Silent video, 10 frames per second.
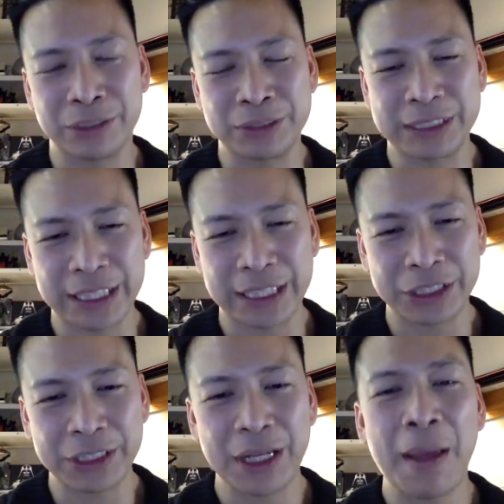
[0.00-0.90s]

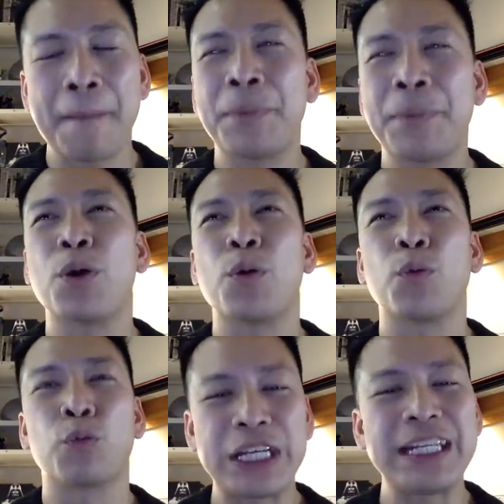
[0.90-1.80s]
dictation, but
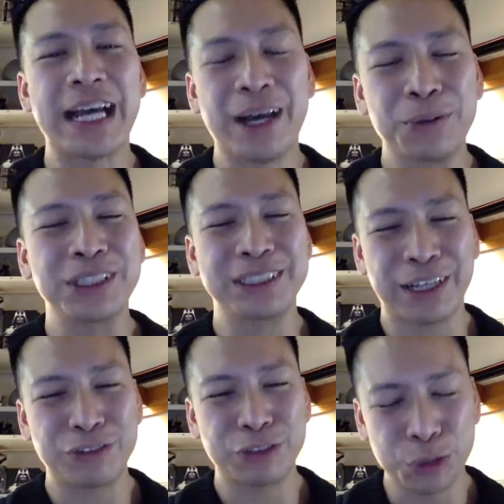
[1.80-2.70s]
read out the
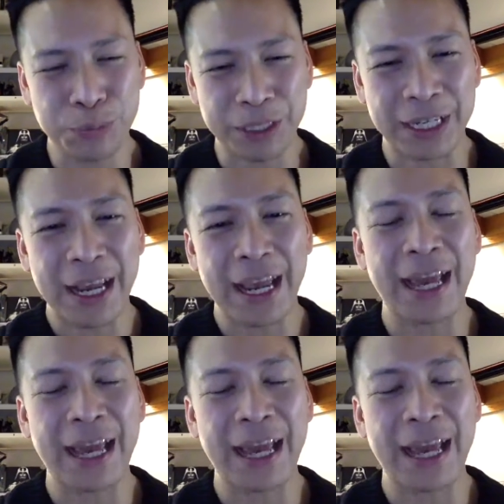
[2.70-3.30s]
stuff to me